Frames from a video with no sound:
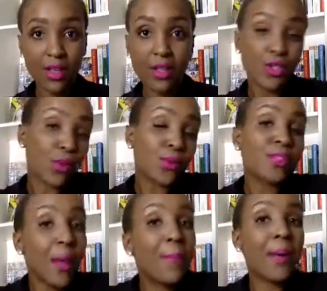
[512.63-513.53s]
So
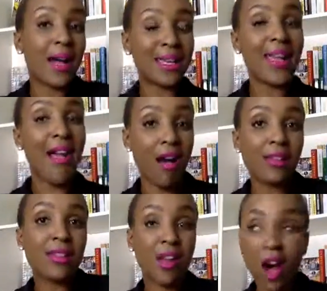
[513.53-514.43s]
somebody
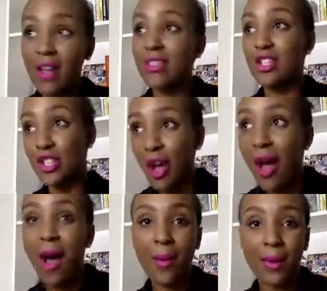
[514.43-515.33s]
else got the
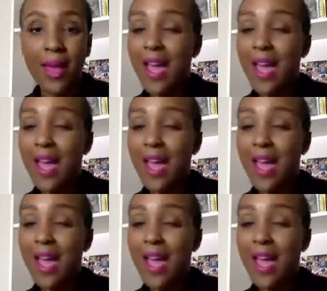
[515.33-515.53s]
job.